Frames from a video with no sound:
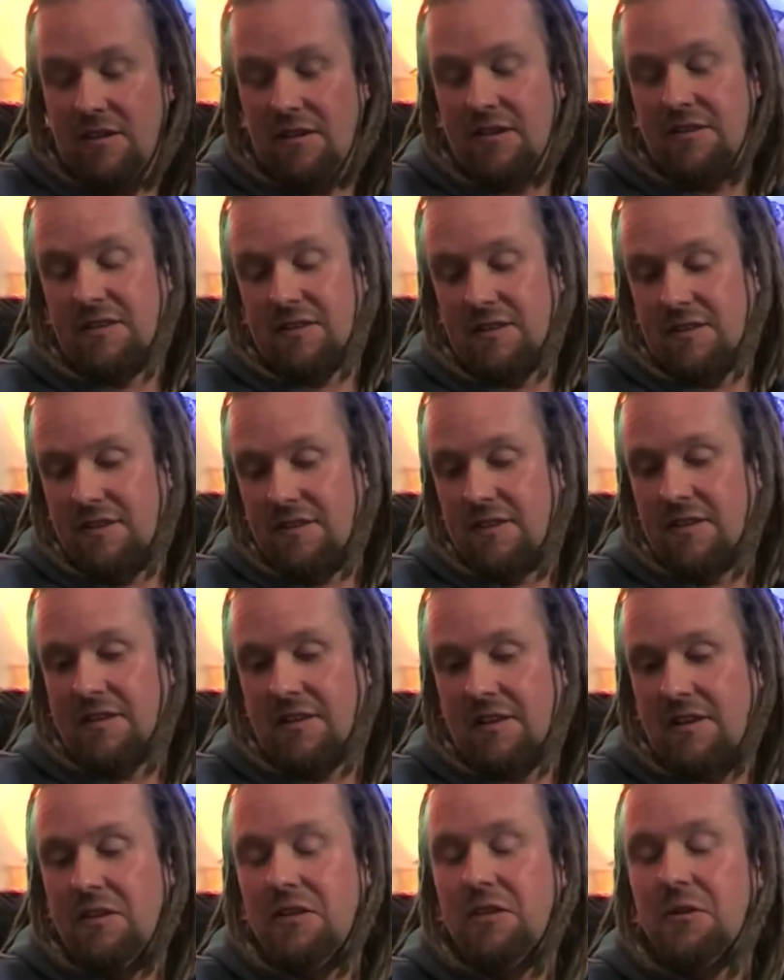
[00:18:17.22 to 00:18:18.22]
I
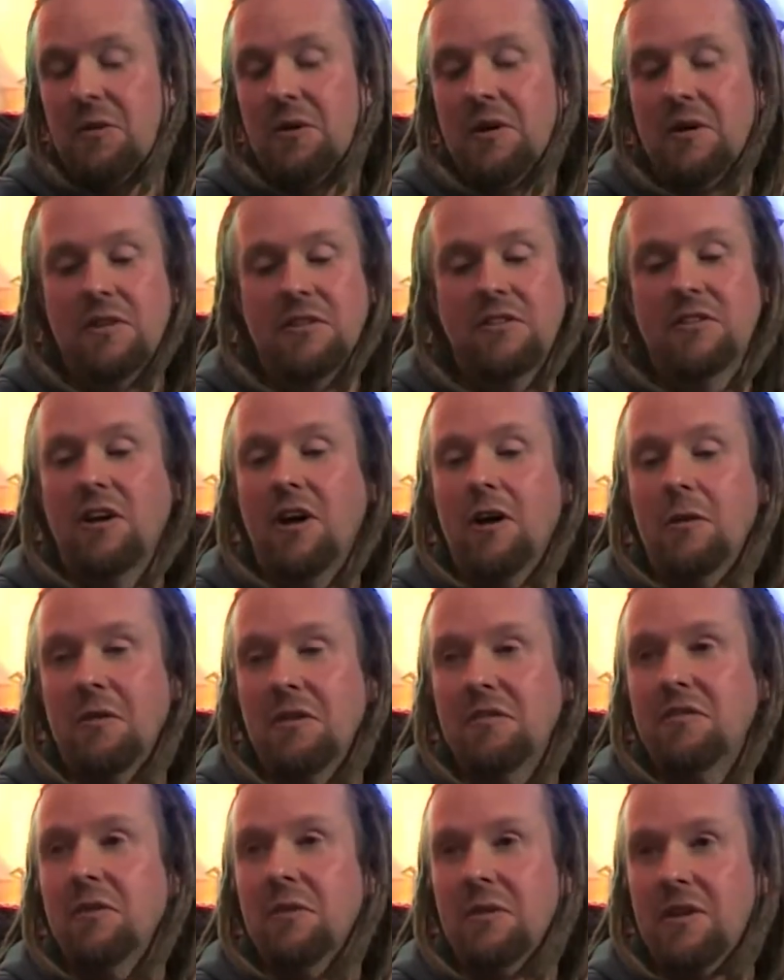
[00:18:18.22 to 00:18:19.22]
I thought at the time
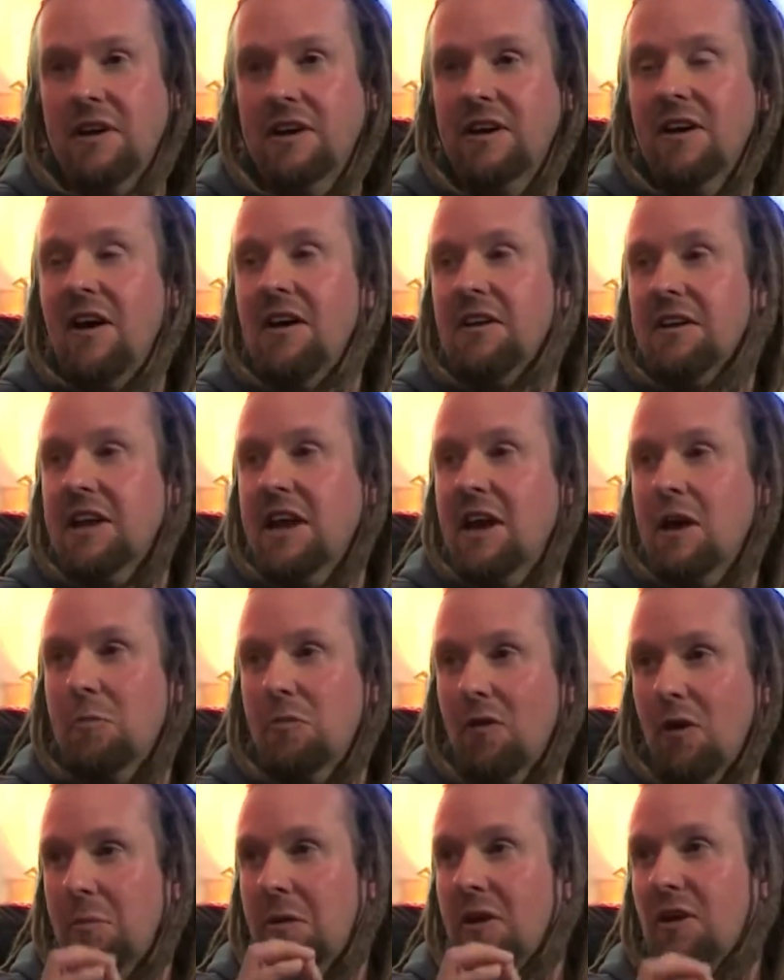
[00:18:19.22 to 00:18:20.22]
I thought they can't get a
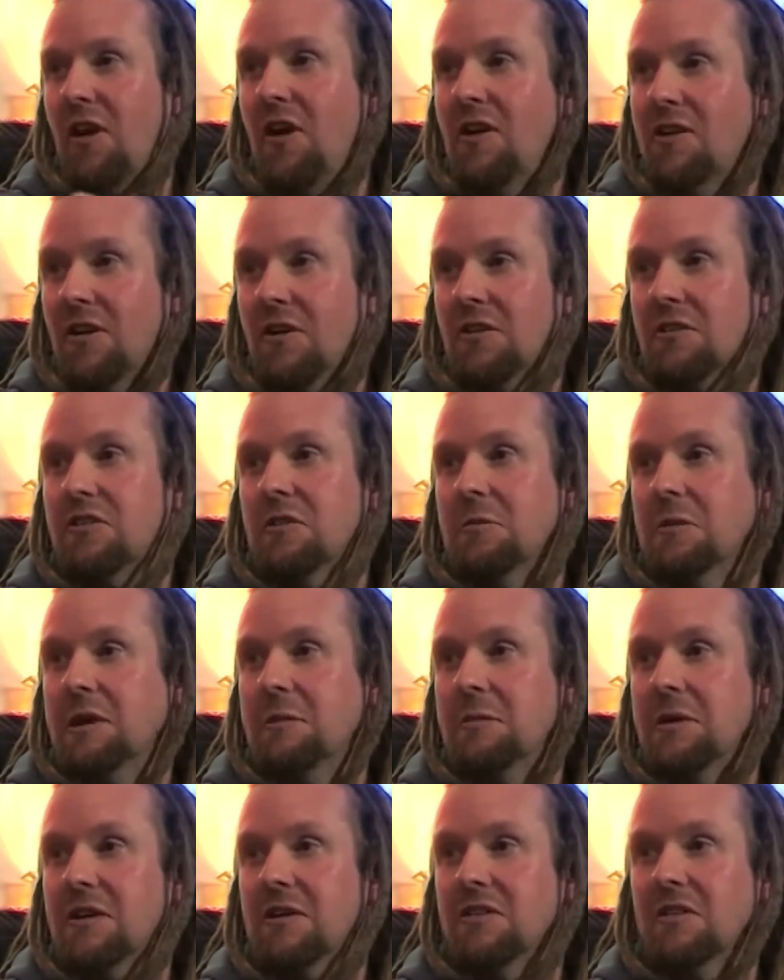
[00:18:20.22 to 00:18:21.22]
proper lock onto
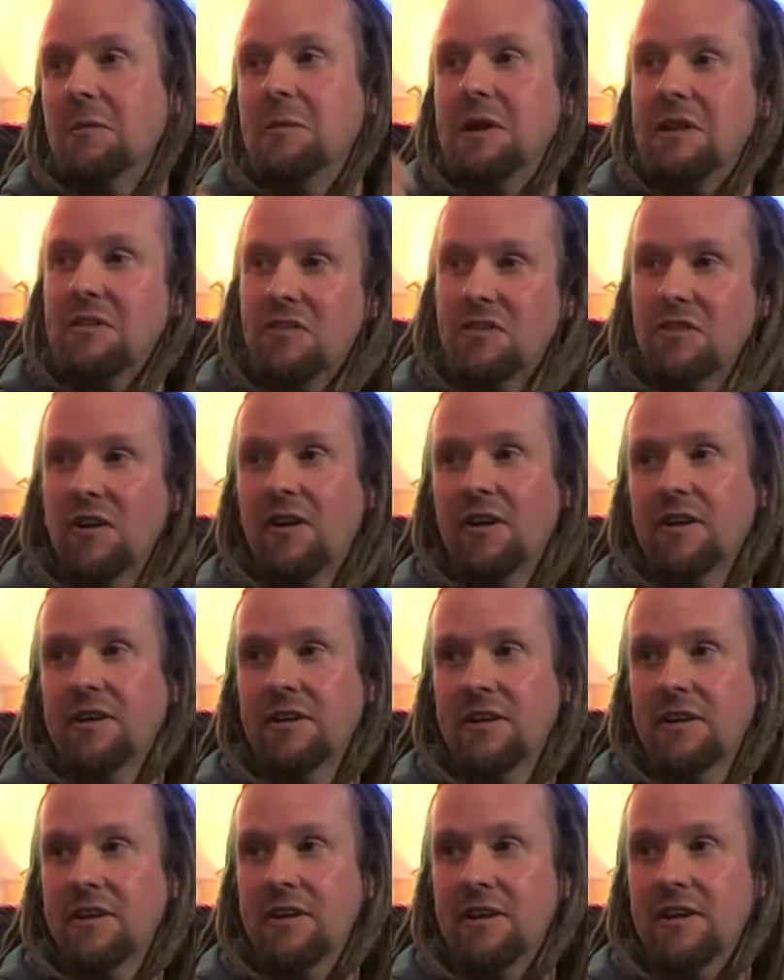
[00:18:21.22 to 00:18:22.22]
me because I'm
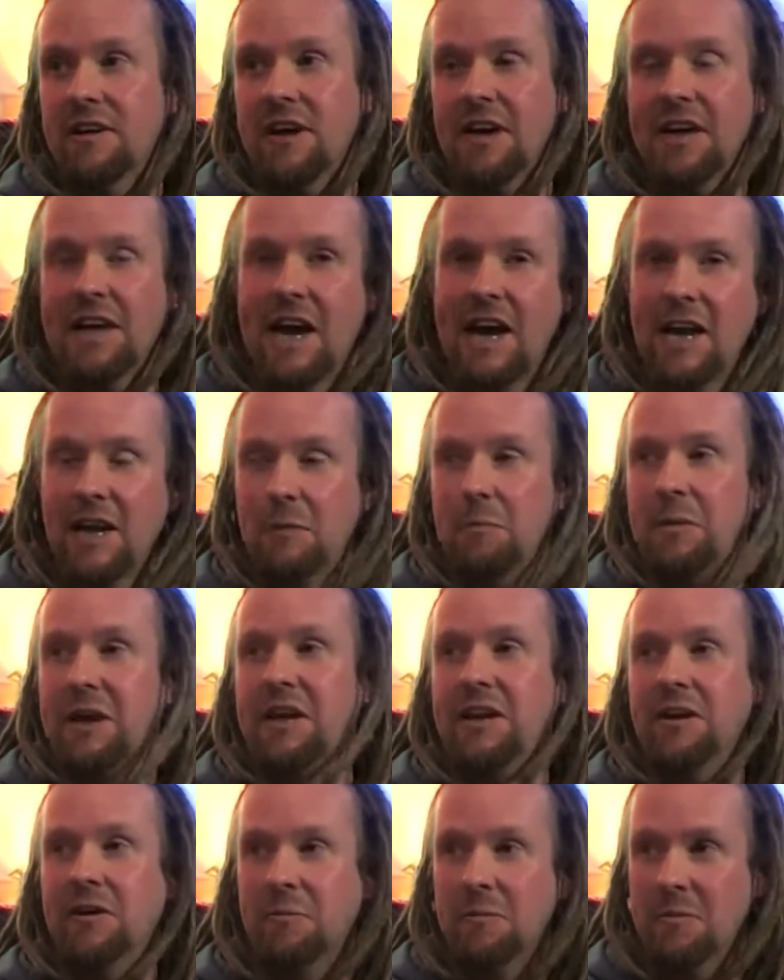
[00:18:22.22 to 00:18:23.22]
inside right. an
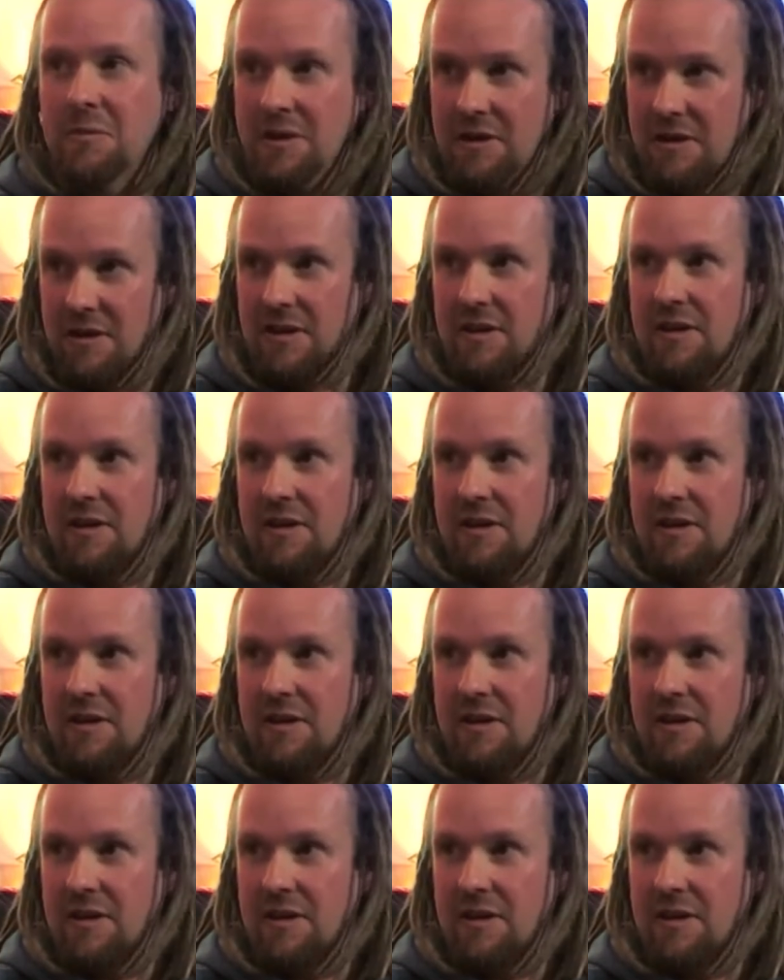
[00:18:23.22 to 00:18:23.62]
aluminium